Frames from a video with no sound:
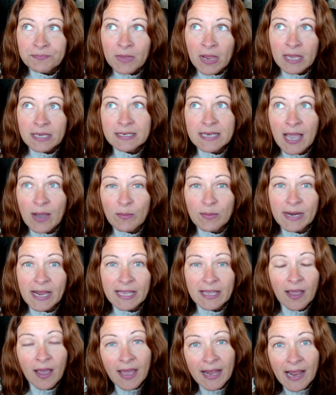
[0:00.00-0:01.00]
Now, when
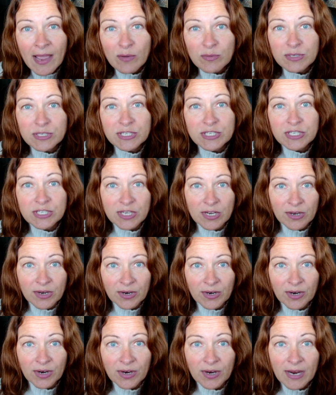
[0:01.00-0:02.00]
I cut out
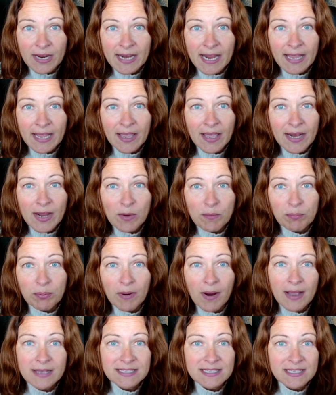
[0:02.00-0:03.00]
sugar and I cut out
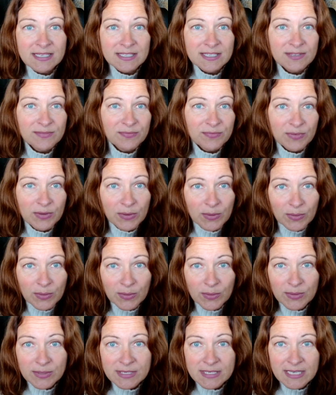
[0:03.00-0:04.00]
processed
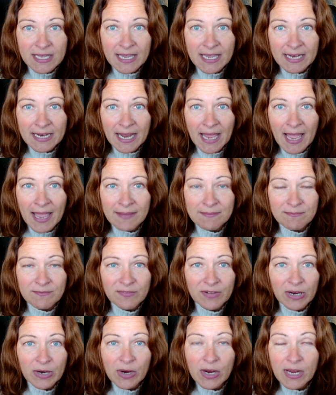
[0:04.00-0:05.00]
foods, and I'm
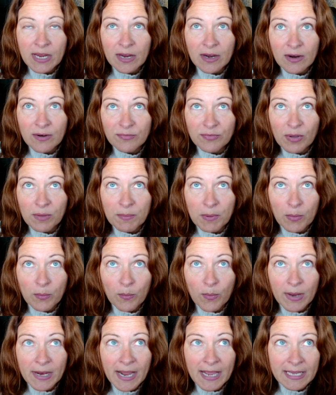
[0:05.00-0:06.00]
very careful about
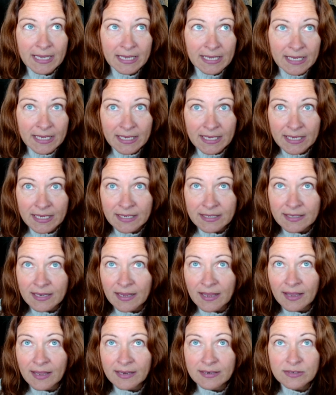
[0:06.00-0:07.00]
what I eat
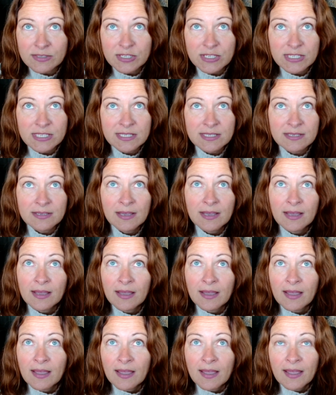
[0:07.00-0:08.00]
and just
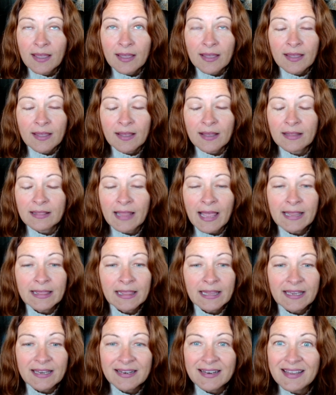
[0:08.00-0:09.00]

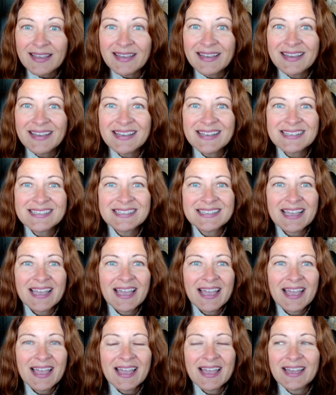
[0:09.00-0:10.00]
cleanliness
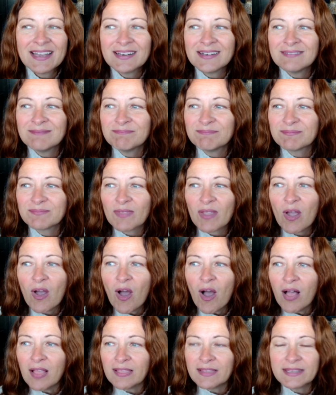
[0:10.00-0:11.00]
and all the